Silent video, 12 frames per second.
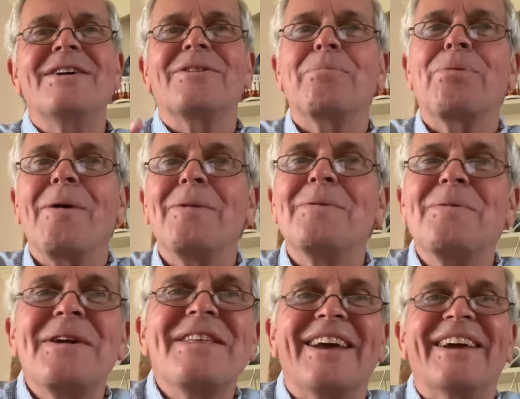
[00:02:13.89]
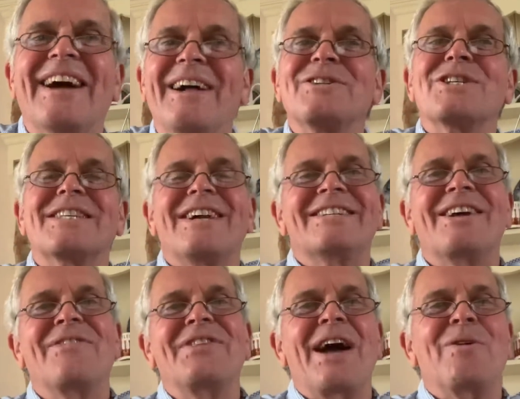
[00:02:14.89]
The problem with it, I'll just tell you
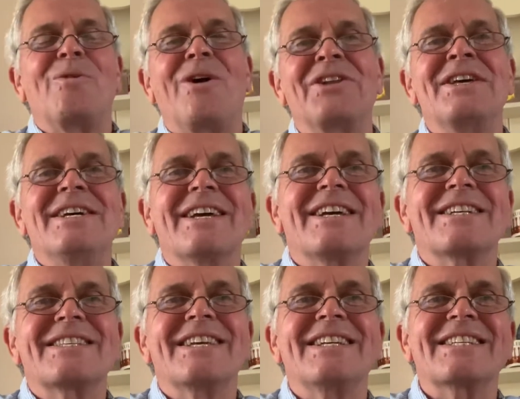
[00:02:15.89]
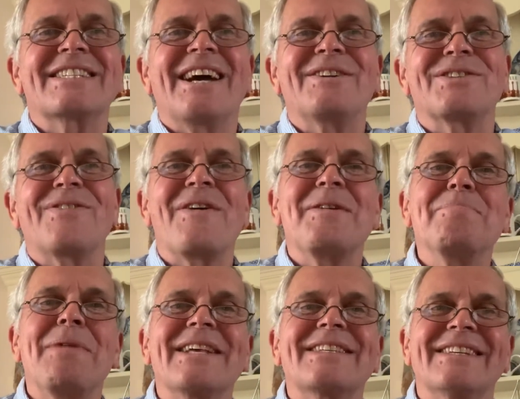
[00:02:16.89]
on that one, is that it sounds very
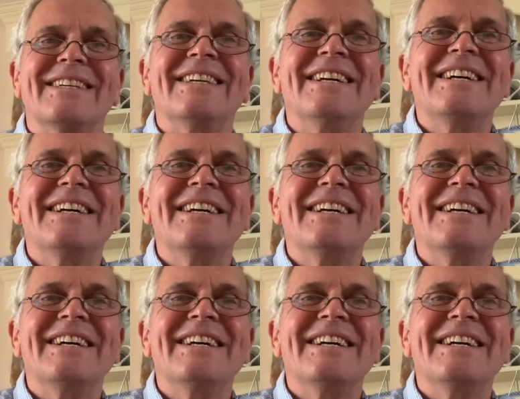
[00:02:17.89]
messy